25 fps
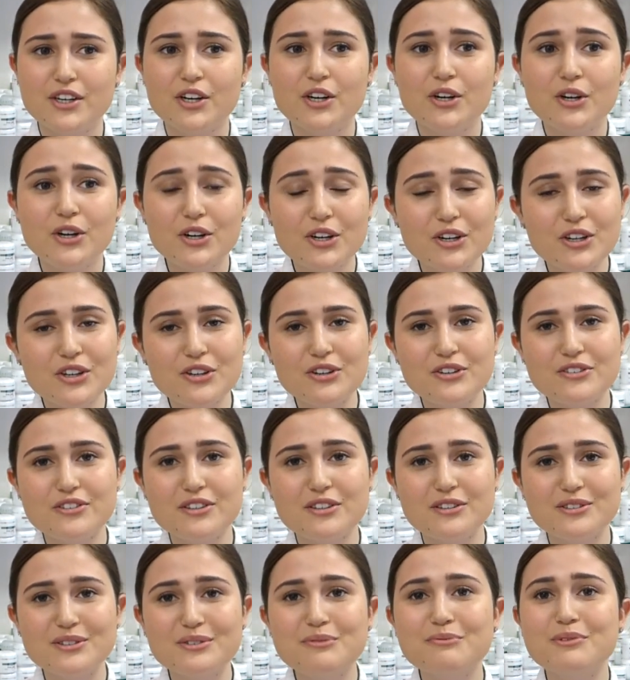Who can use
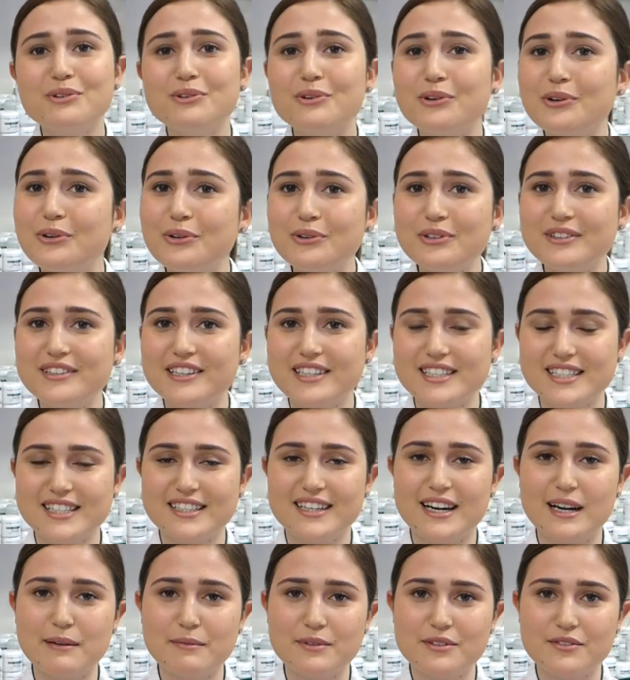it? Well, all skin
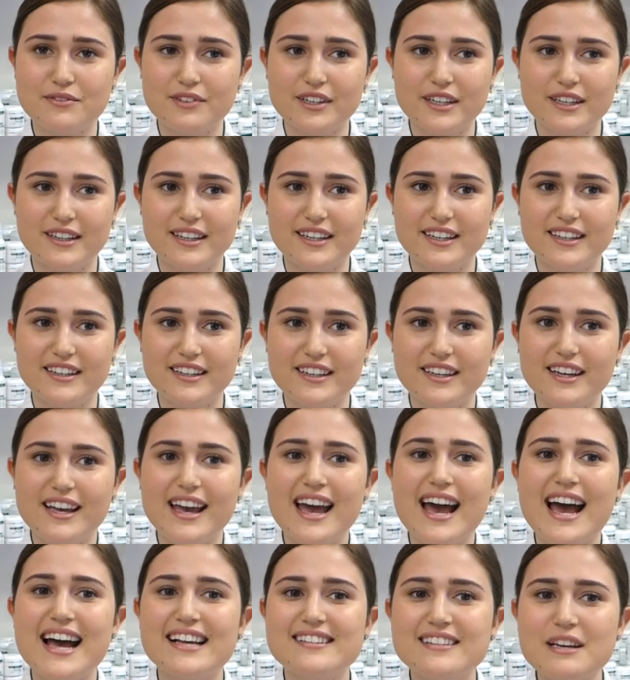types, really.
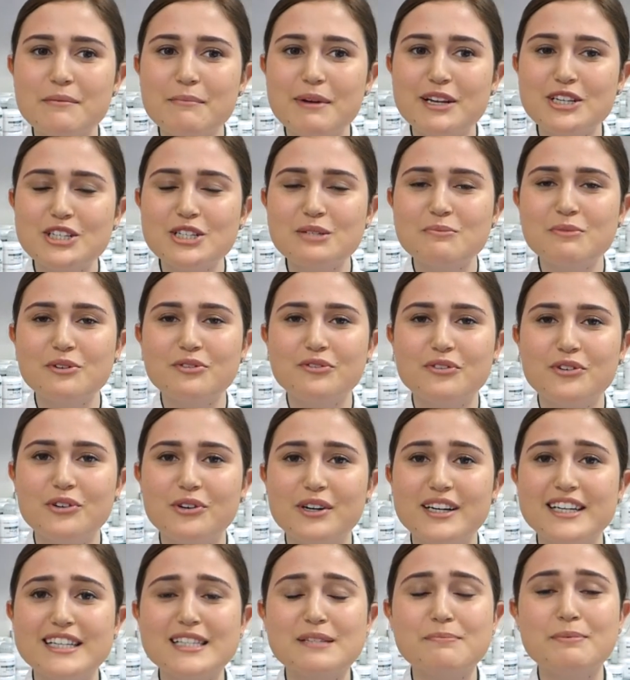As I mentioned before,
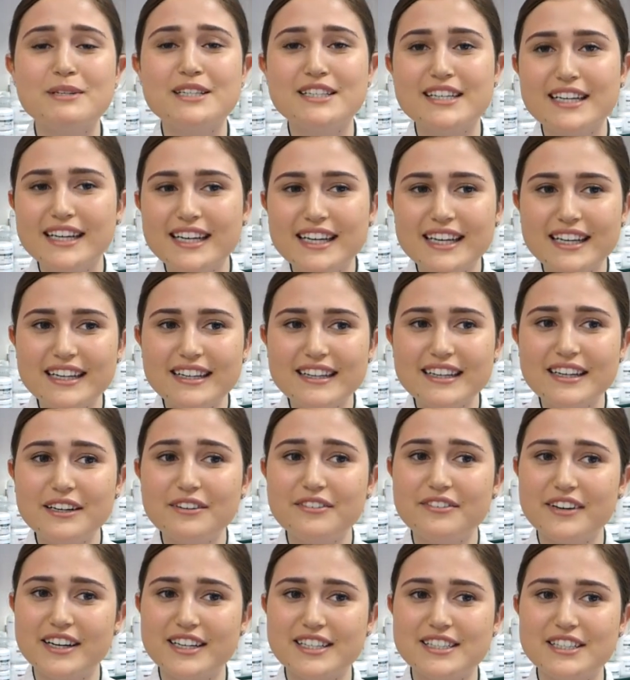it is particularly
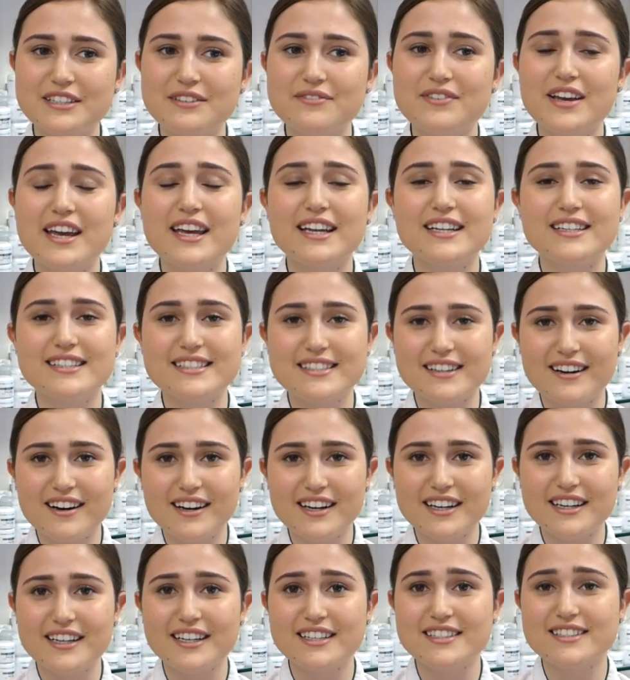effective in
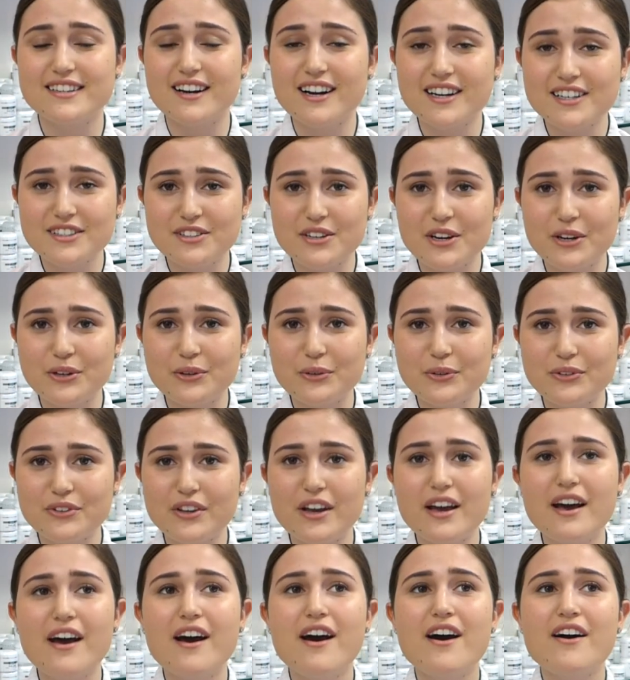targeting dark circles,
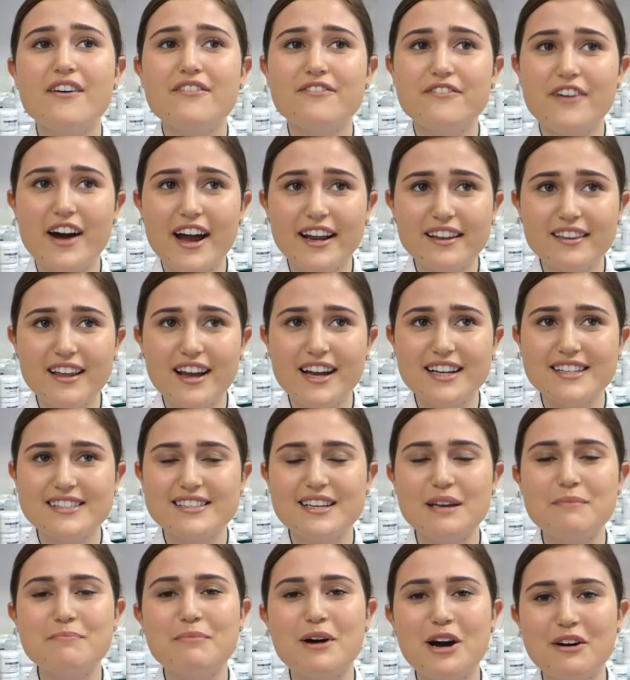fine lines
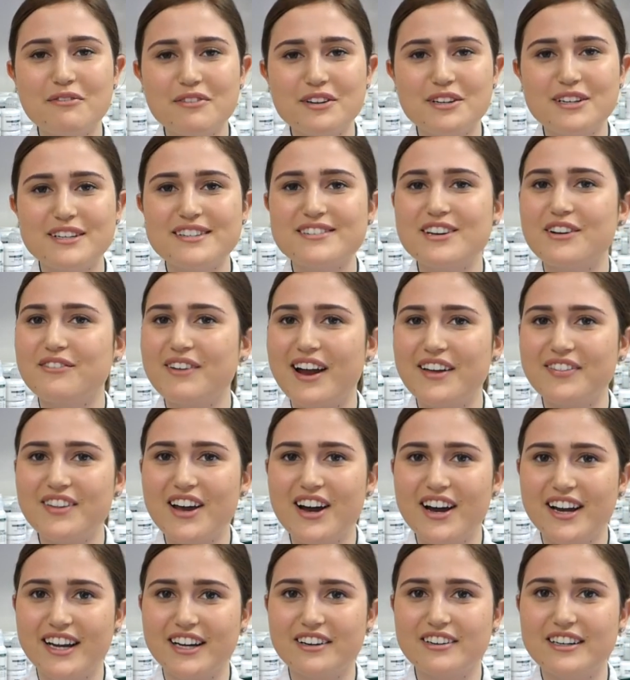and puffiness around the
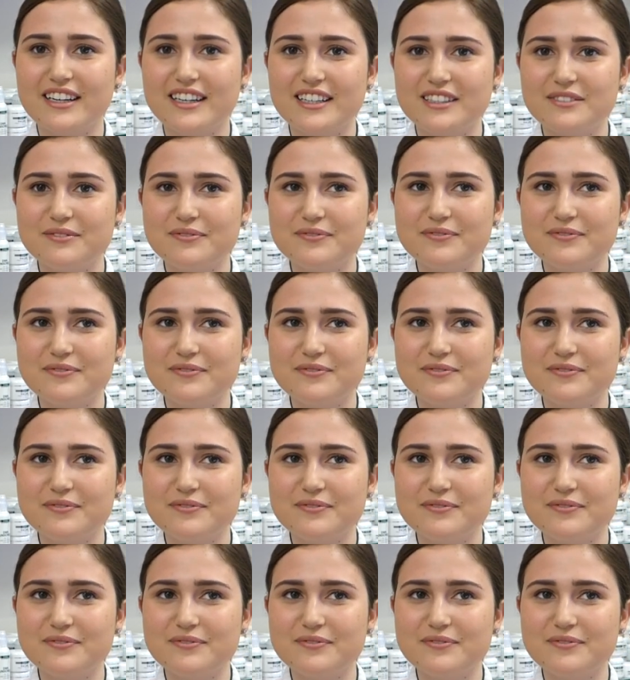eye area.